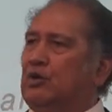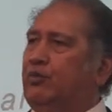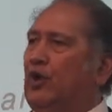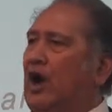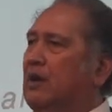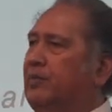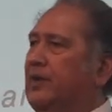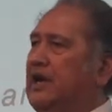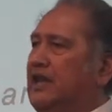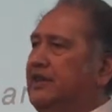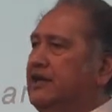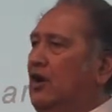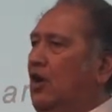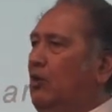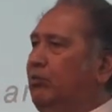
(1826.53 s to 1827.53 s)
rugby and the
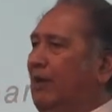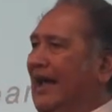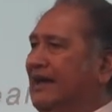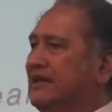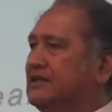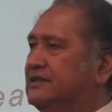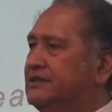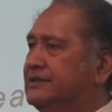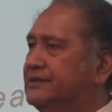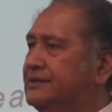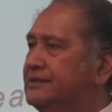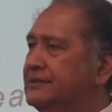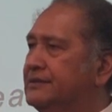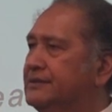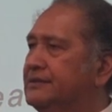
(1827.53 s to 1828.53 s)
All Blacks
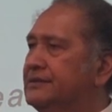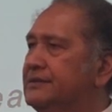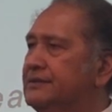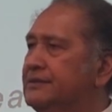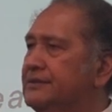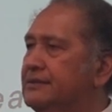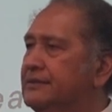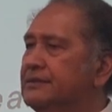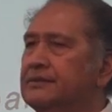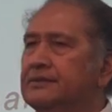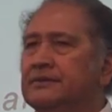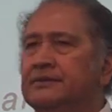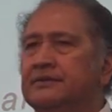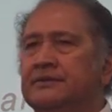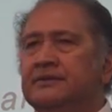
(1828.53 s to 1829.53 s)

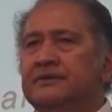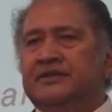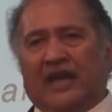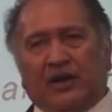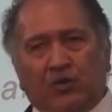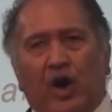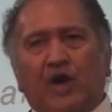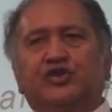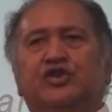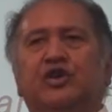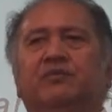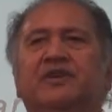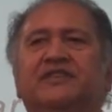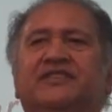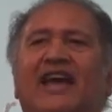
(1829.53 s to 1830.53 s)
than worship
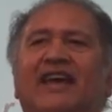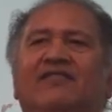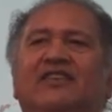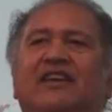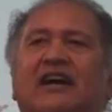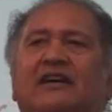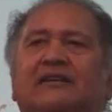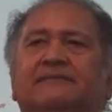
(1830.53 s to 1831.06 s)
the Savior.